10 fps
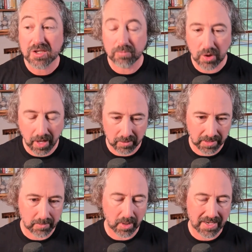Mercado
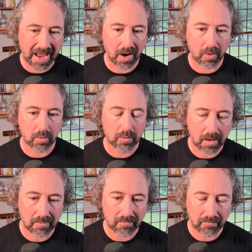Libre now
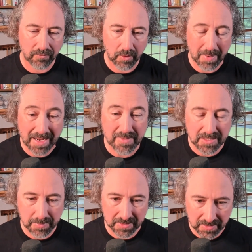um, their payments
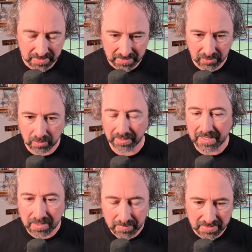business and their
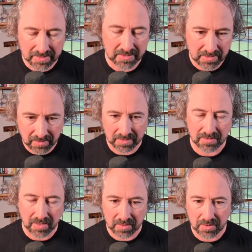lending business and the things
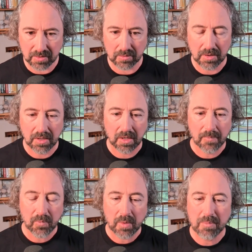that they do
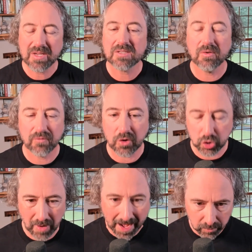because of their
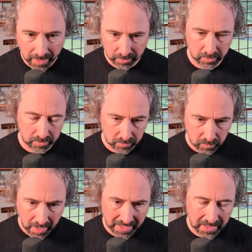track record, right?